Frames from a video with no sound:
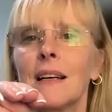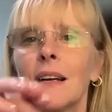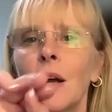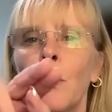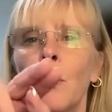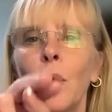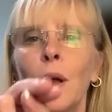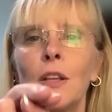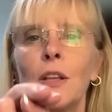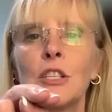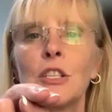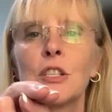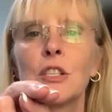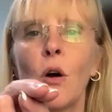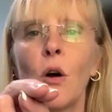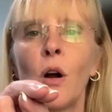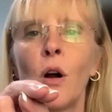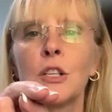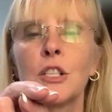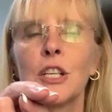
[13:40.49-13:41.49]
and we just
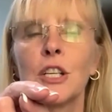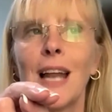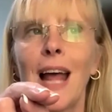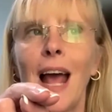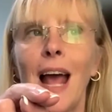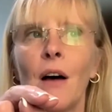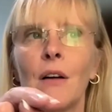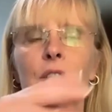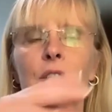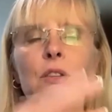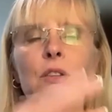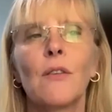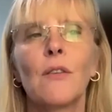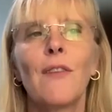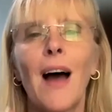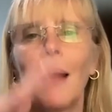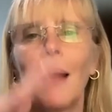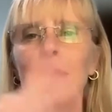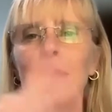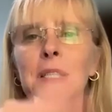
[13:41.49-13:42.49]
arch it out. So if
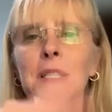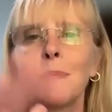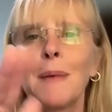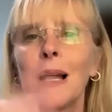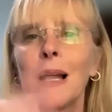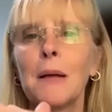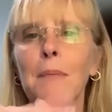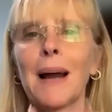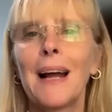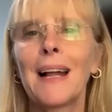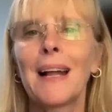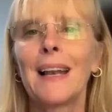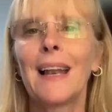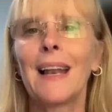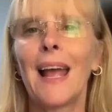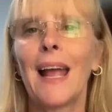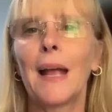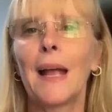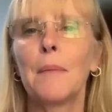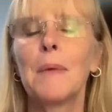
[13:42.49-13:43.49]
I'm spelling my
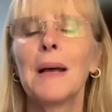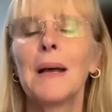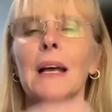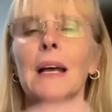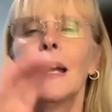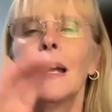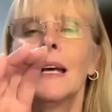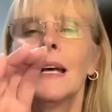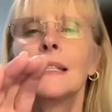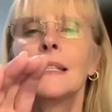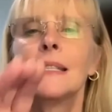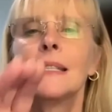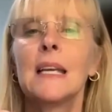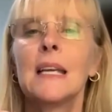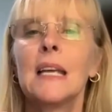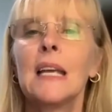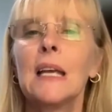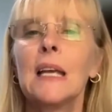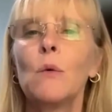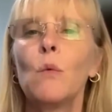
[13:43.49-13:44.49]
name,
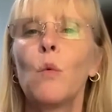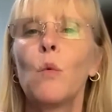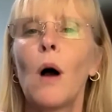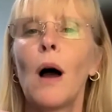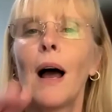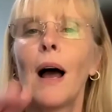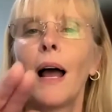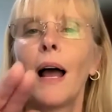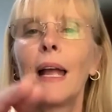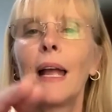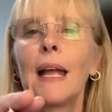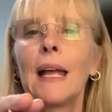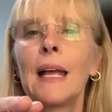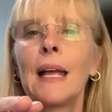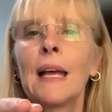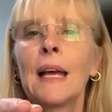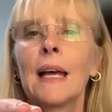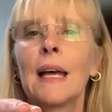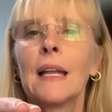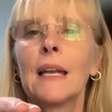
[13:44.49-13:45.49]

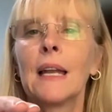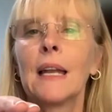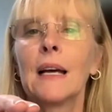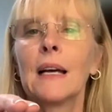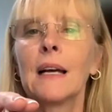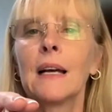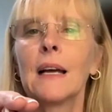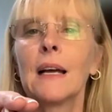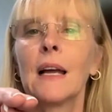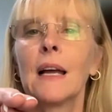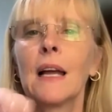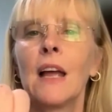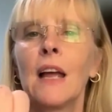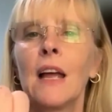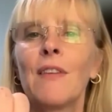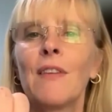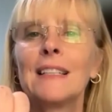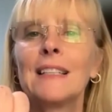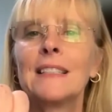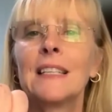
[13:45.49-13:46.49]
C-Y-N,
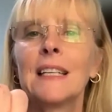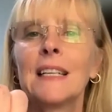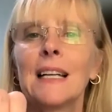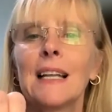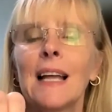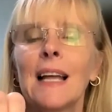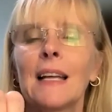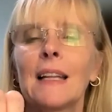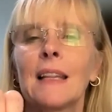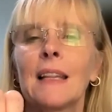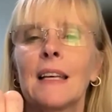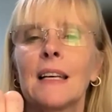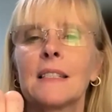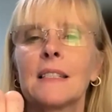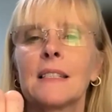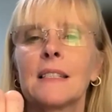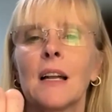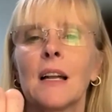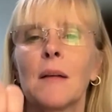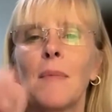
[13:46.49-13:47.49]
if I did it like
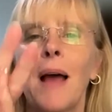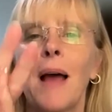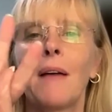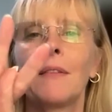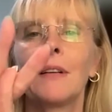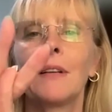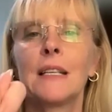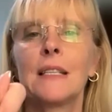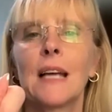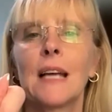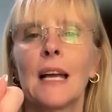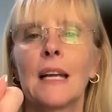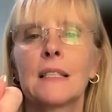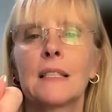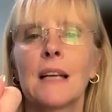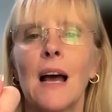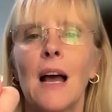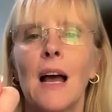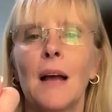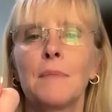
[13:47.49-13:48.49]
this, then I'm having to take
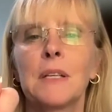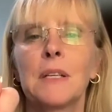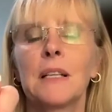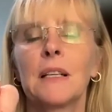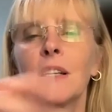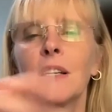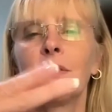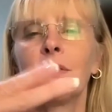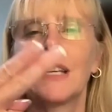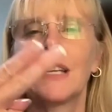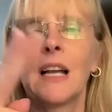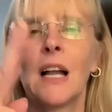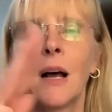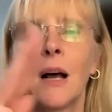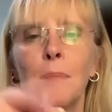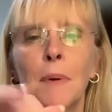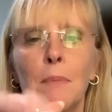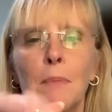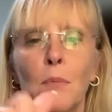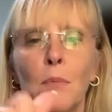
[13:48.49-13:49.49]
time to lift it
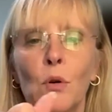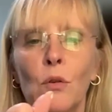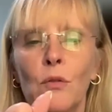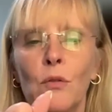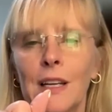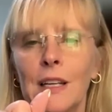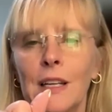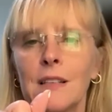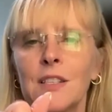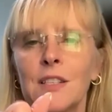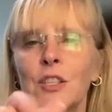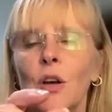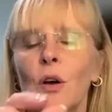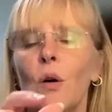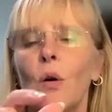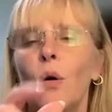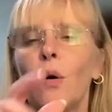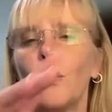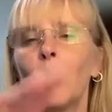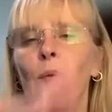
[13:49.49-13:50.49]
up and move it.
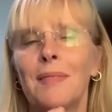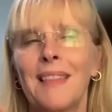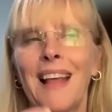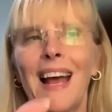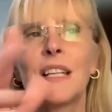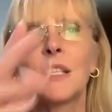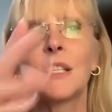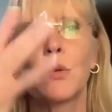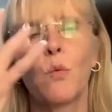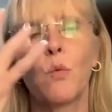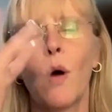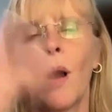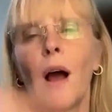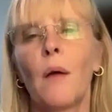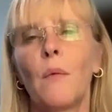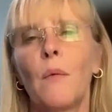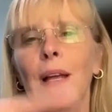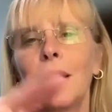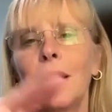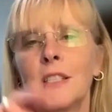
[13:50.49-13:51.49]
So that's why
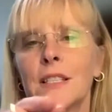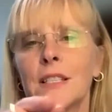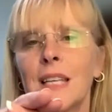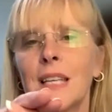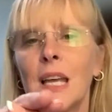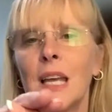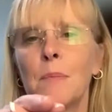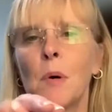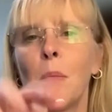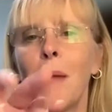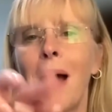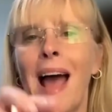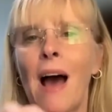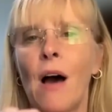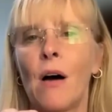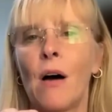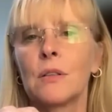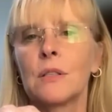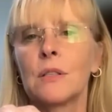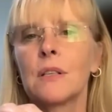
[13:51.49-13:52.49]
we just keep them
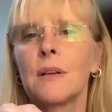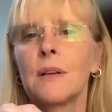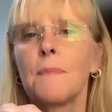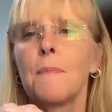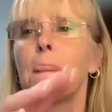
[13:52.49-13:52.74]
out.